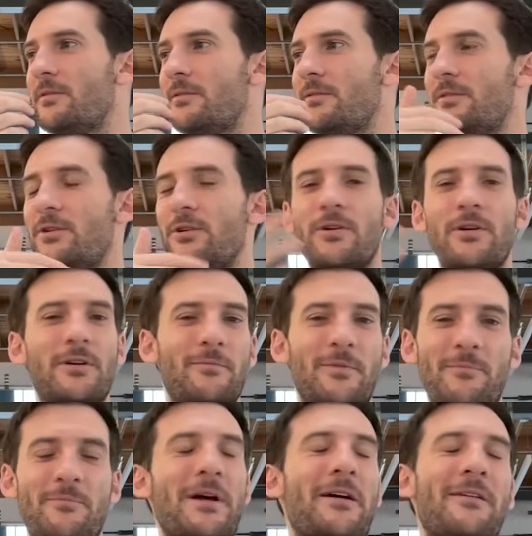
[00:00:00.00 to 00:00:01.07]
you're
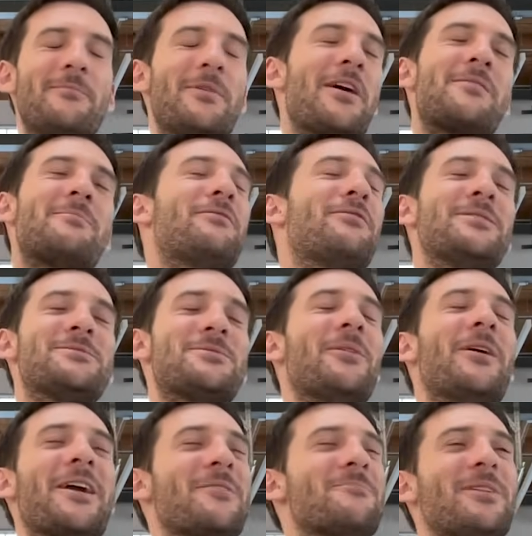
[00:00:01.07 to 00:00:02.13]
like, a lot of my friends don't
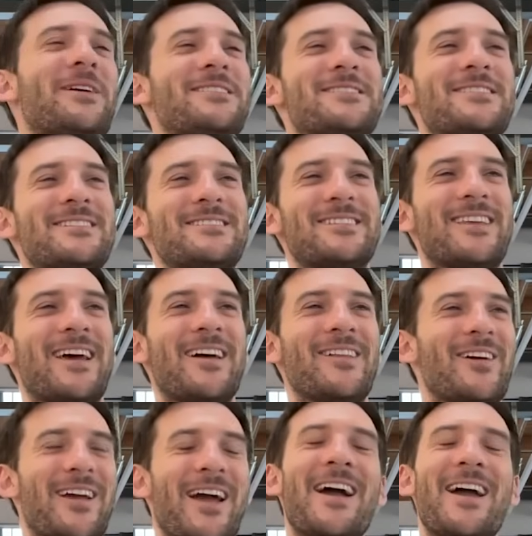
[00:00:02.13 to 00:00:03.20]
like airplanes and things like that.
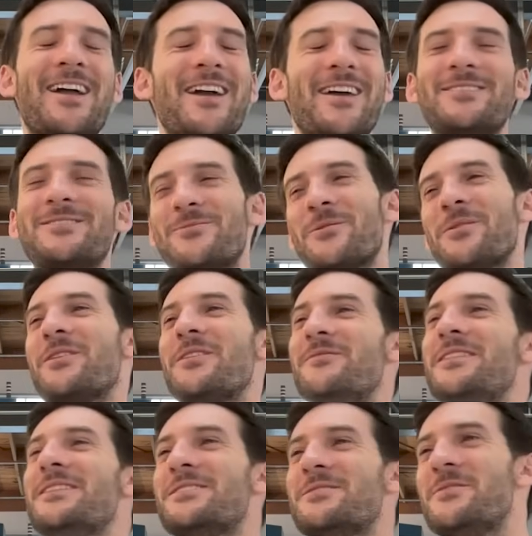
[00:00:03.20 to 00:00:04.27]
Like, it's sort of
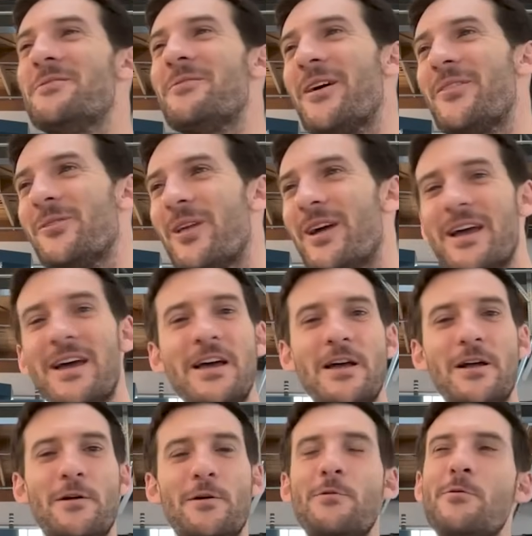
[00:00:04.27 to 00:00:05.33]
convenient to be around. They're like,
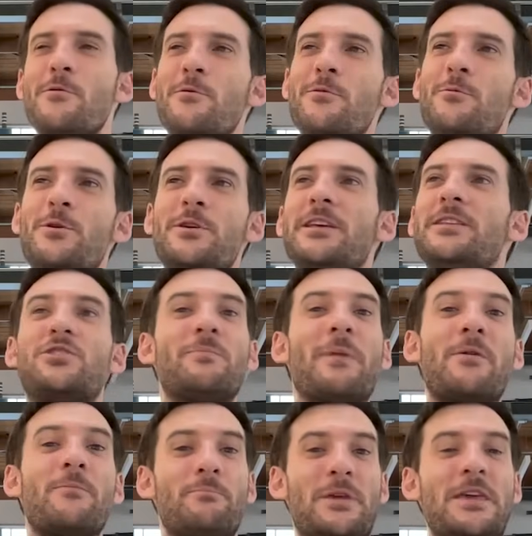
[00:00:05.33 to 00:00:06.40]
it's
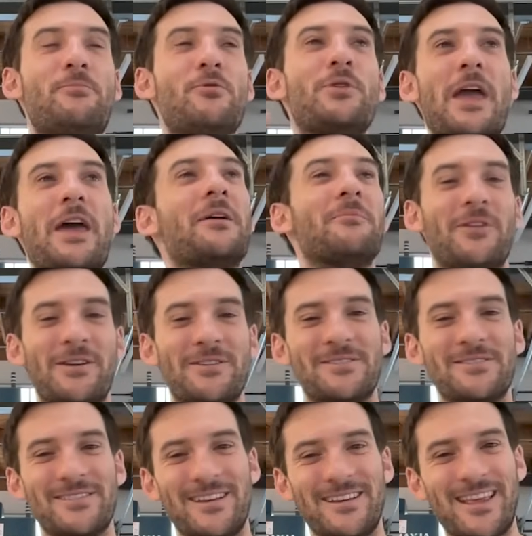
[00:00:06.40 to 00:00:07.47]
about people getting
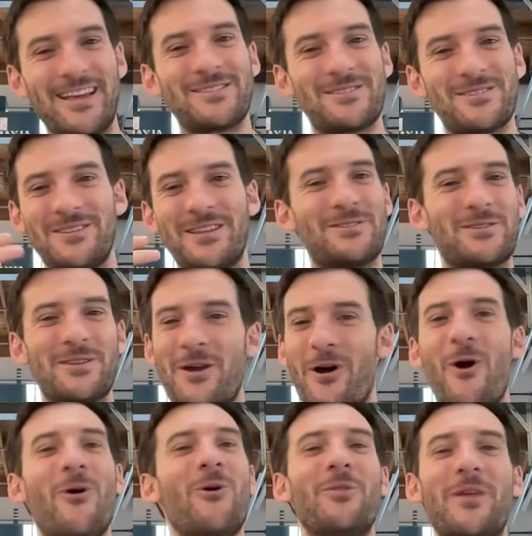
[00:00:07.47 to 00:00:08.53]
places. Like, that's like
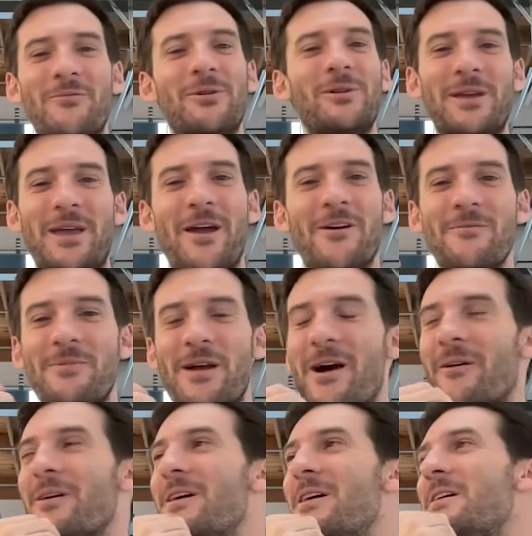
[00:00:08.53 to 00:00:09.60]
all they really care
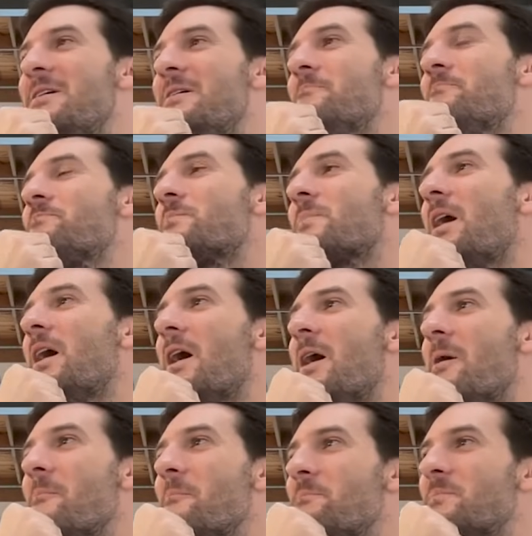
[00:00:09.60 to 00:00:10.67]
about.
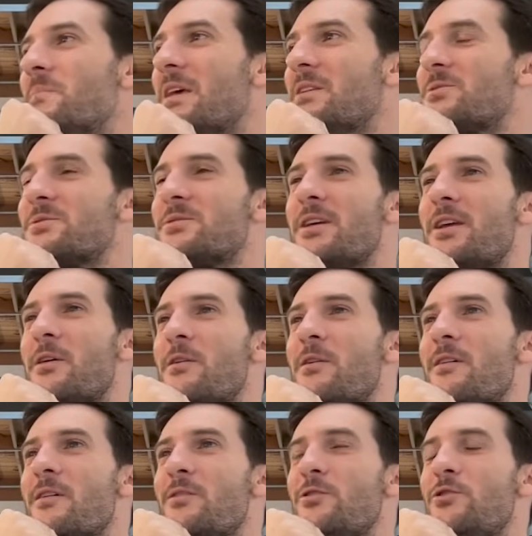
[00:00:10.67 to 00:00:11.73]
And so it's like,
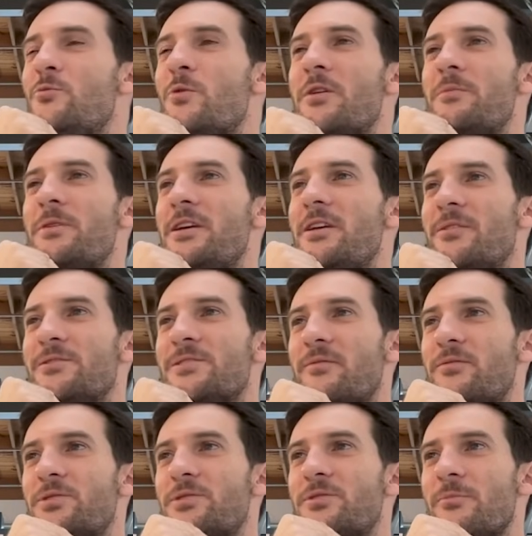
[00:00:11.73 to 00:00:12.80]
you want to be here in San
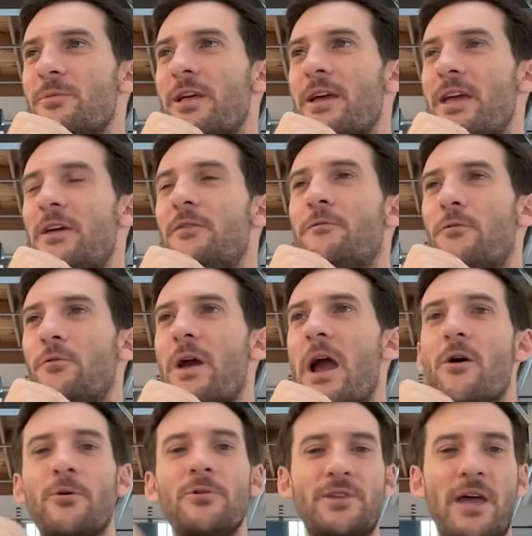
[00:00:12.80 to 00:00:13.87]
Francisco and be like, in 4
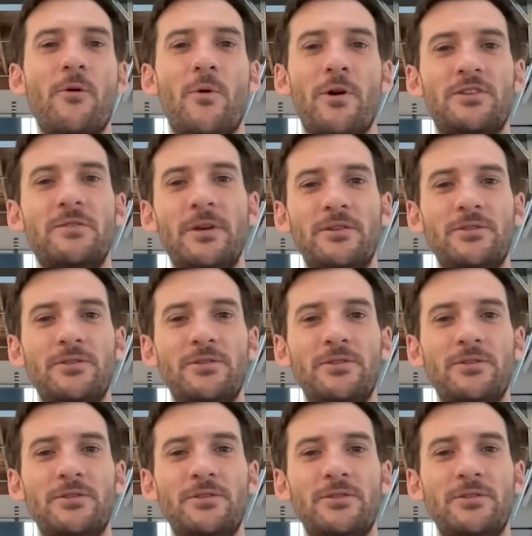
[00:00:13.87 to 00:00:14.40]
hours, I want to be in